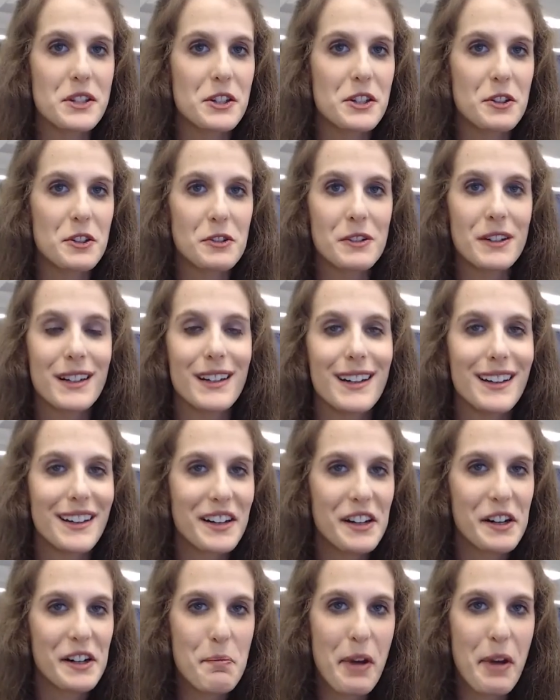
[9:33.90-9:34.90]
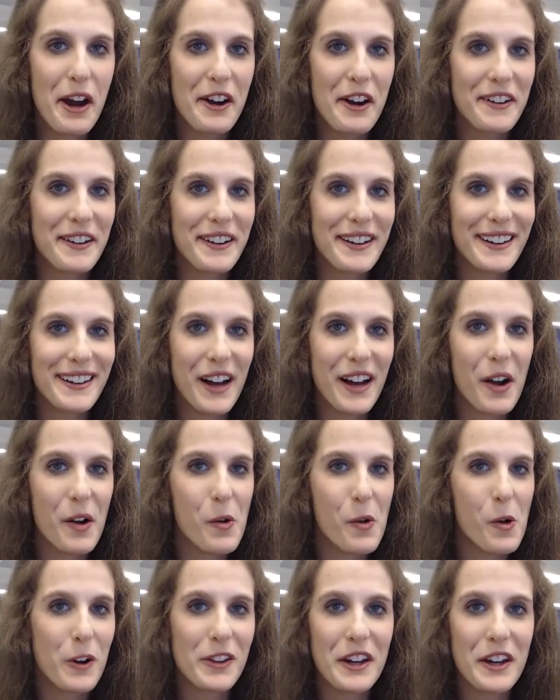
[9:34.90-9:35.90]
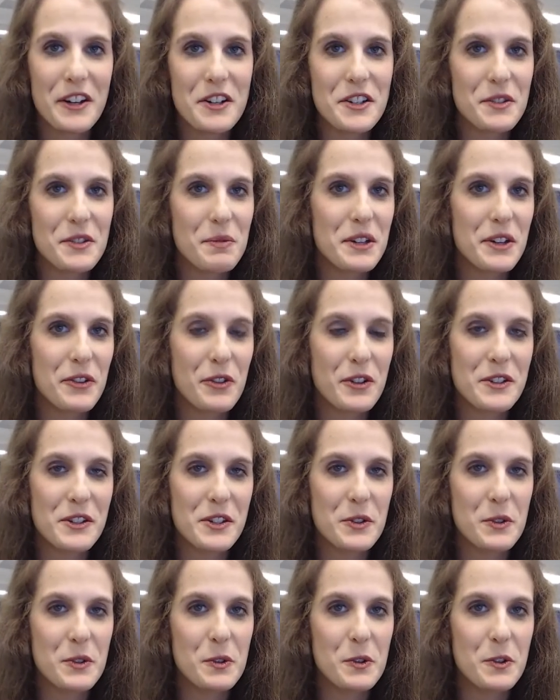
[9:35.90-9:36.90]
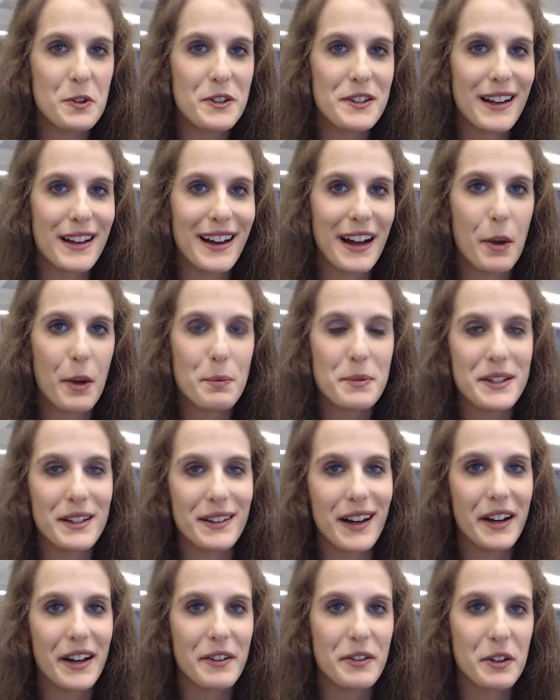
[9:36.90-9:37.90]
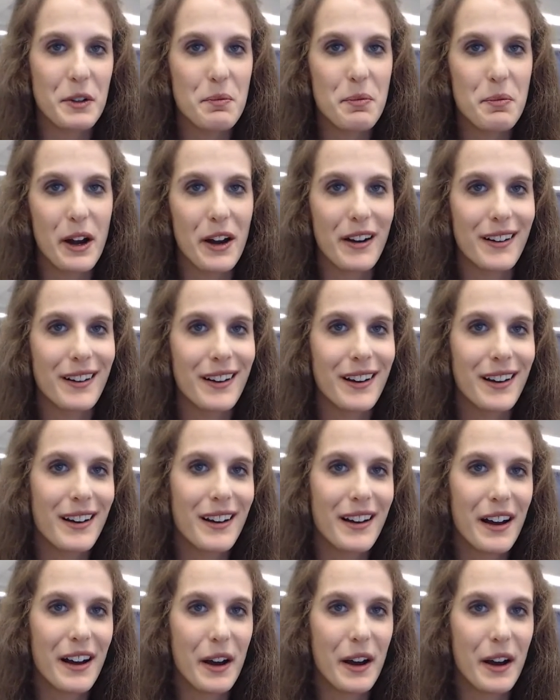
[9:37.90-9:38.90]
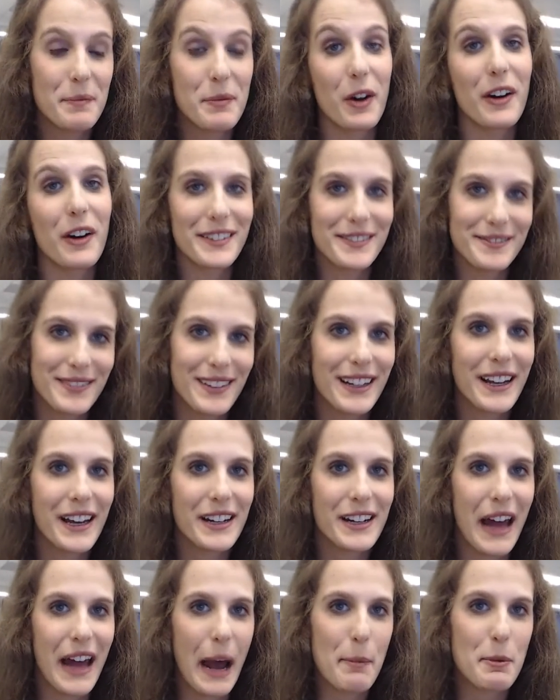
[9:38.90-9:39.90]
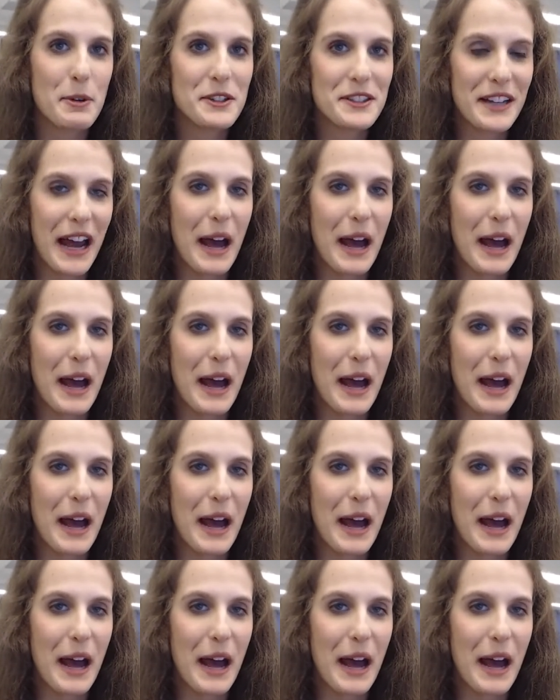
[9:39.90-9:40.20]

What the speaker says: to comparing award letters from different schools that helps to kind of compare on, again, an apples to